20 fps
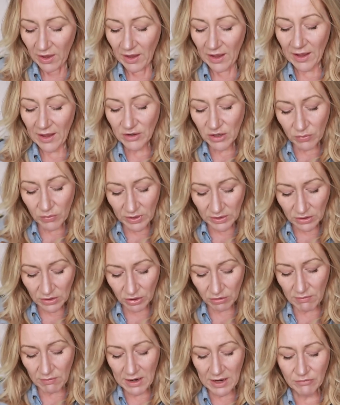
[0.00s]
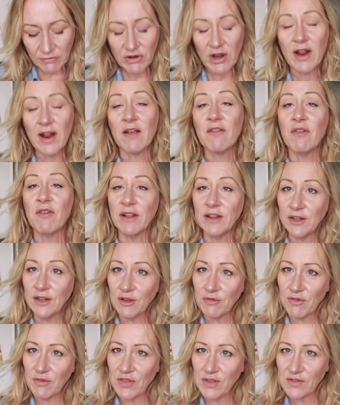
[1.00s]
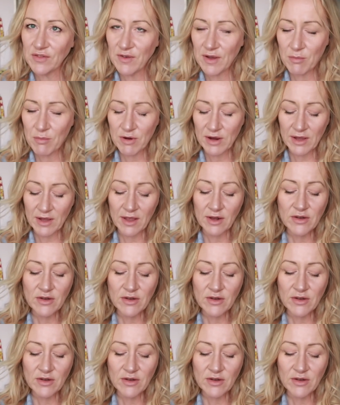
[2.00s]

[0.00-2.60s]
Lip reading: I had a quick look around and I fell in love with this fabric,